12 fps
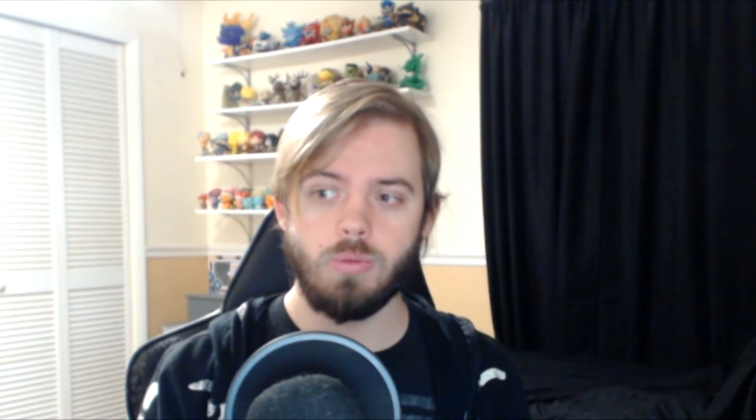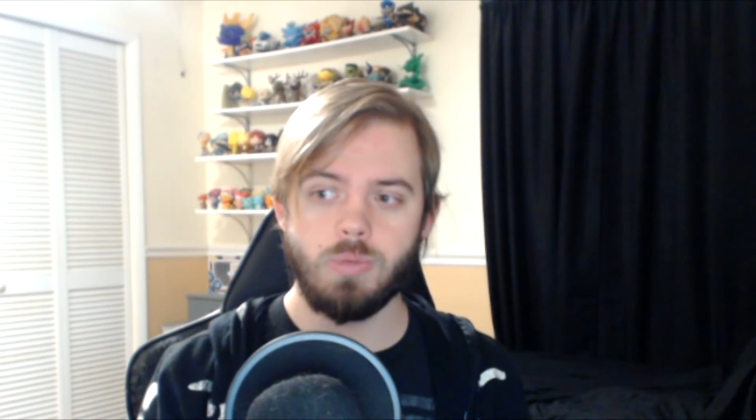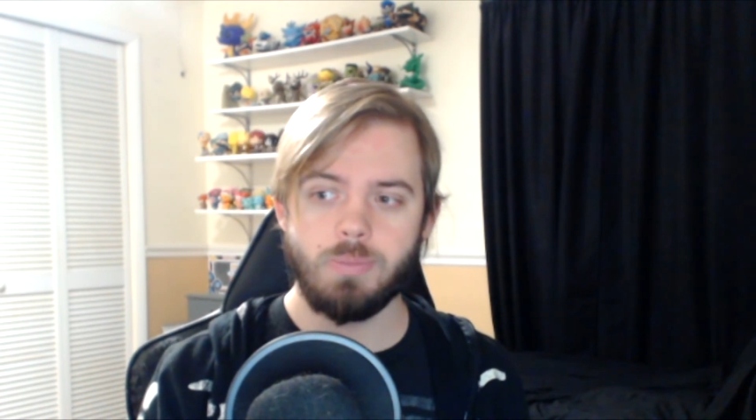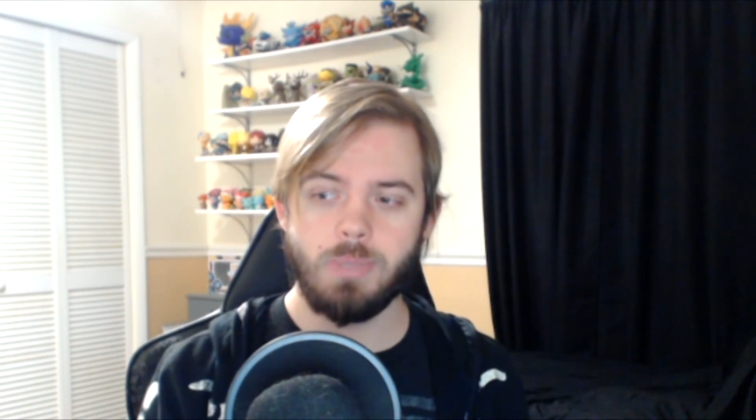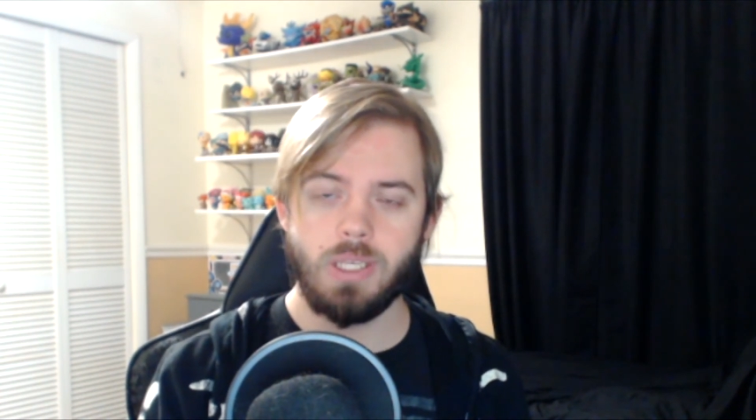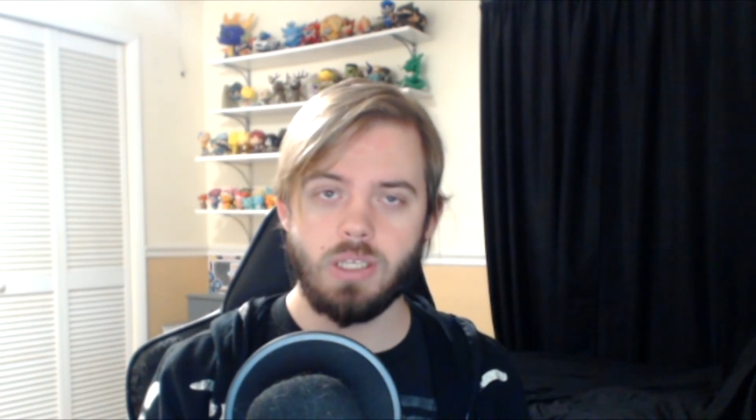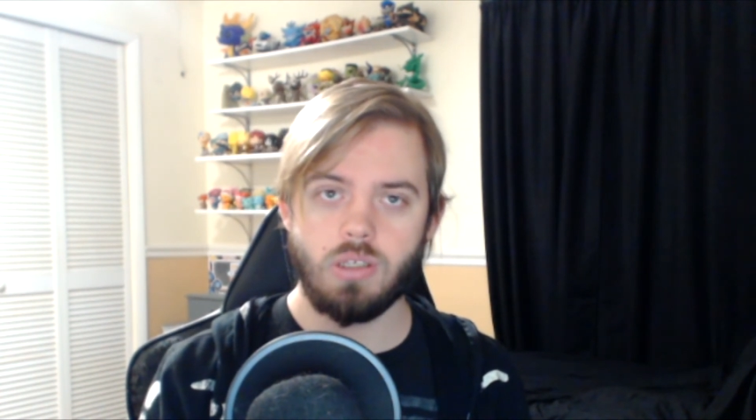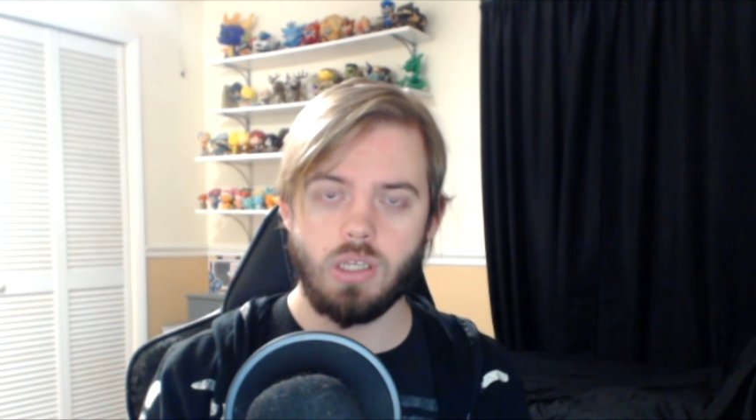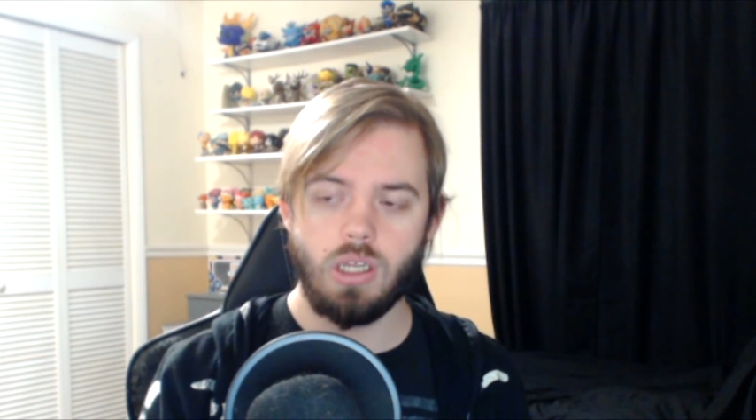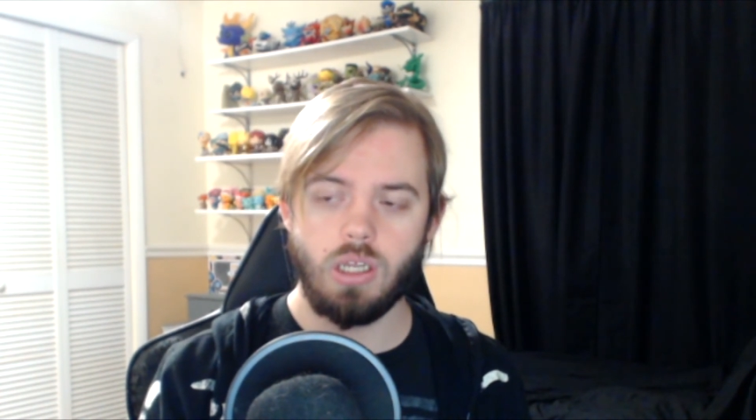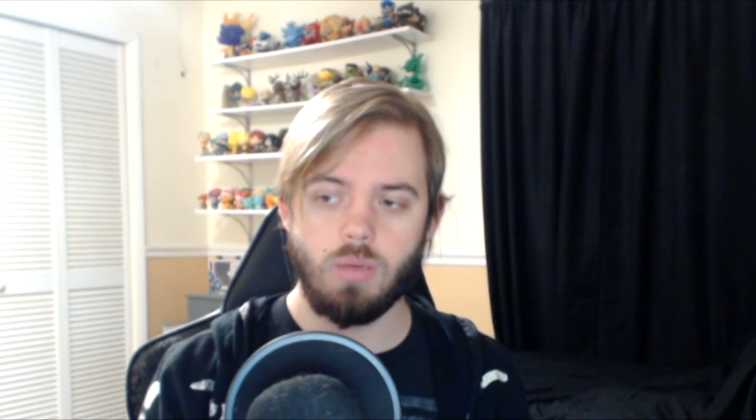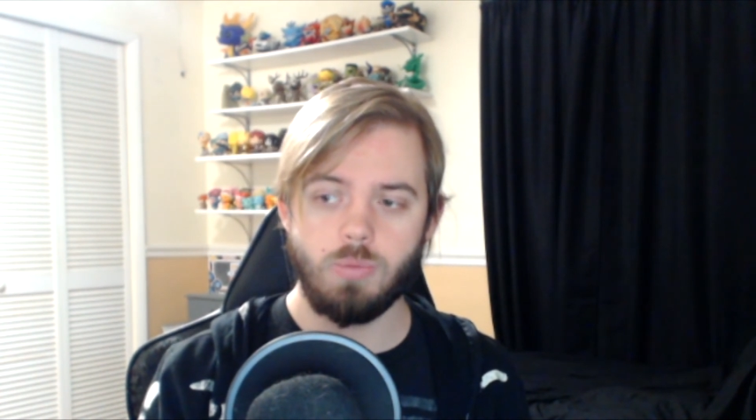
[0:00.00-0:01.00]
remake,
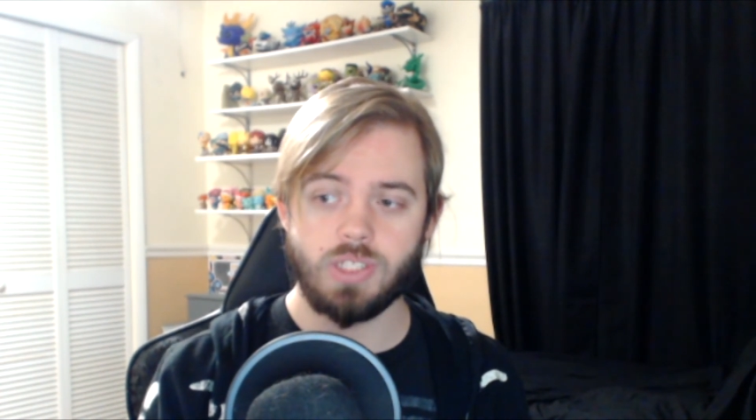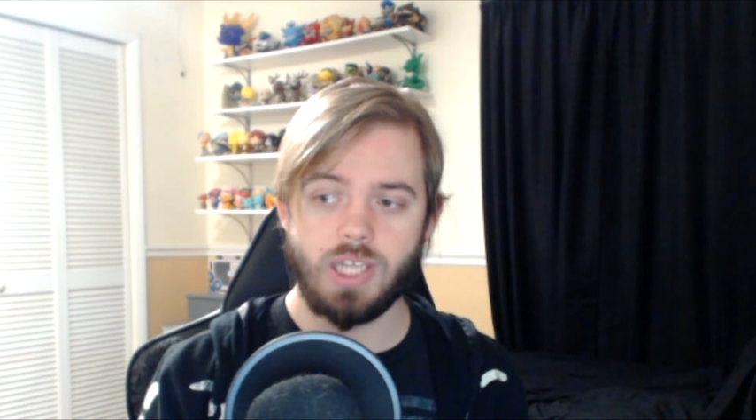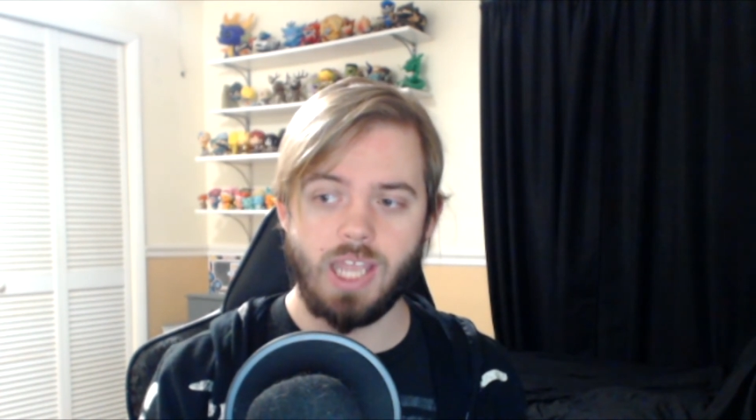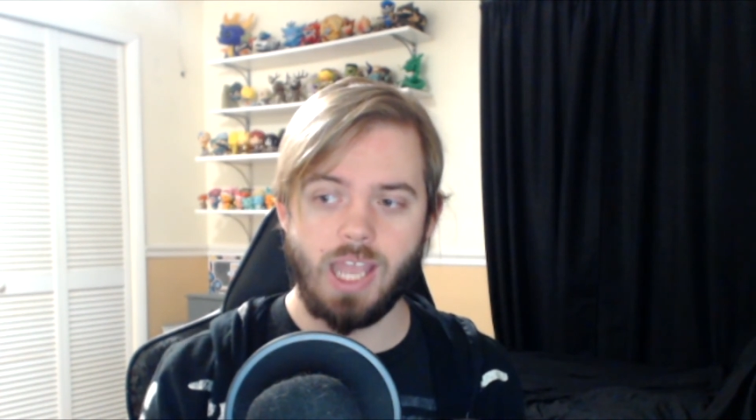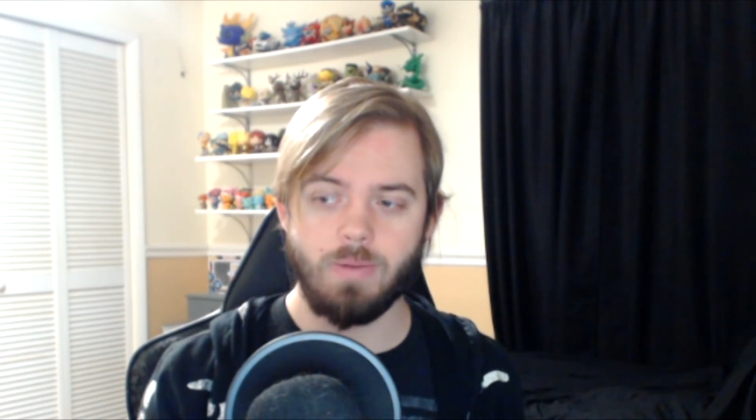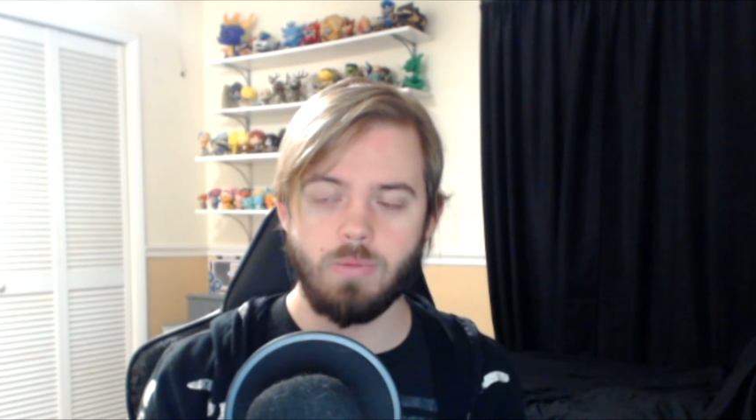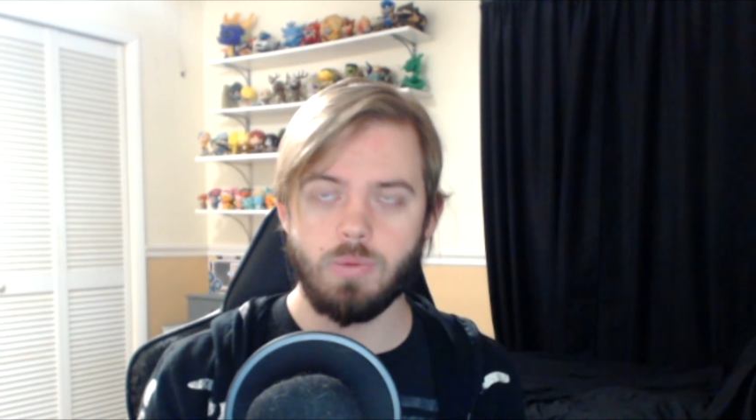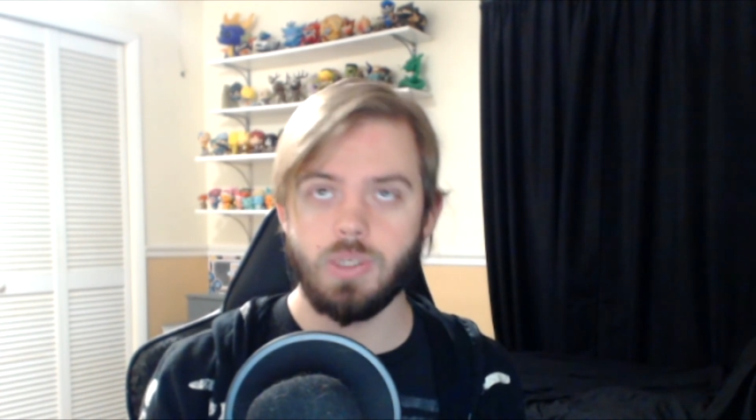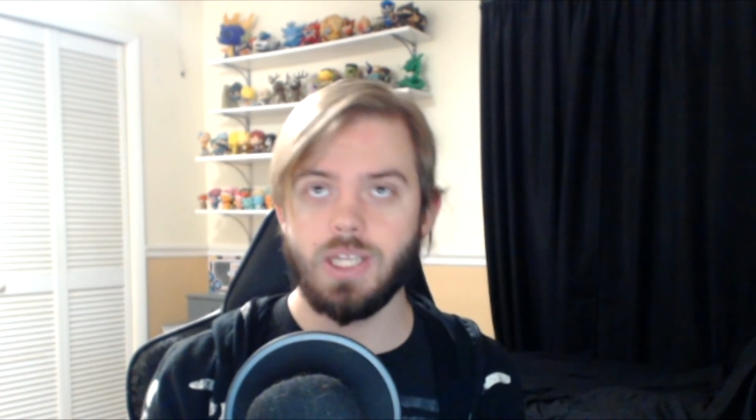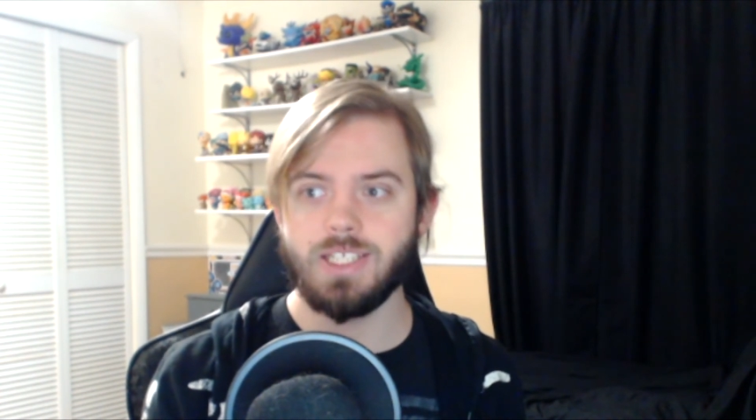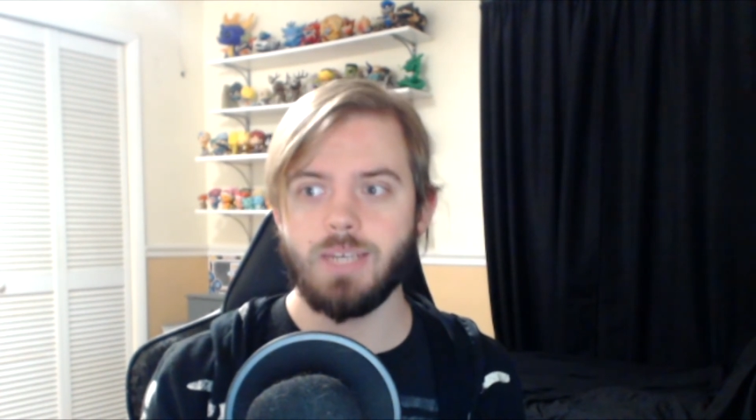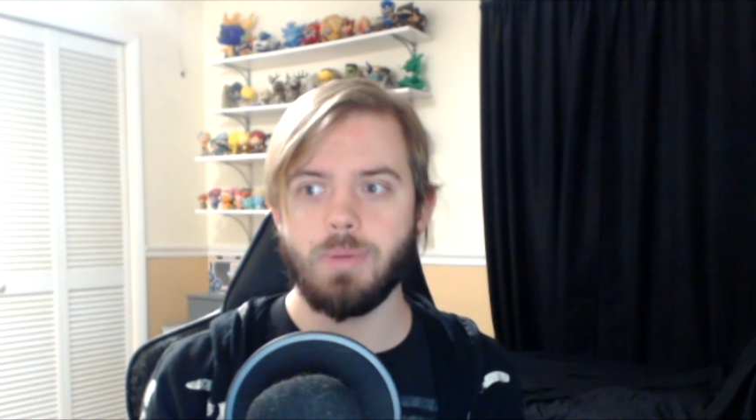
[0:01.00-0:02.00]
which I have, well,
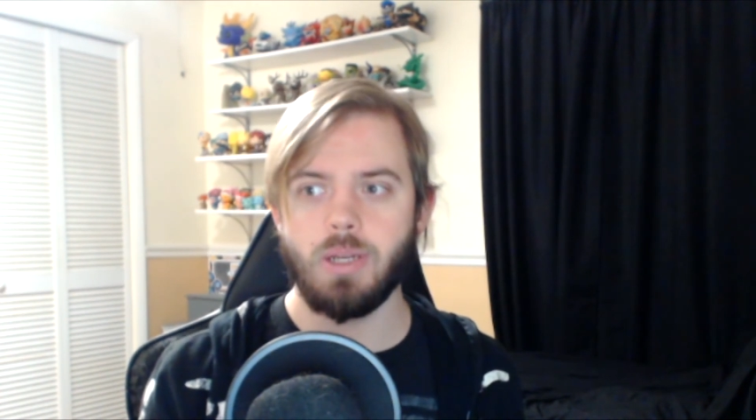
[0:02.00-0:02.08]
not Diamond and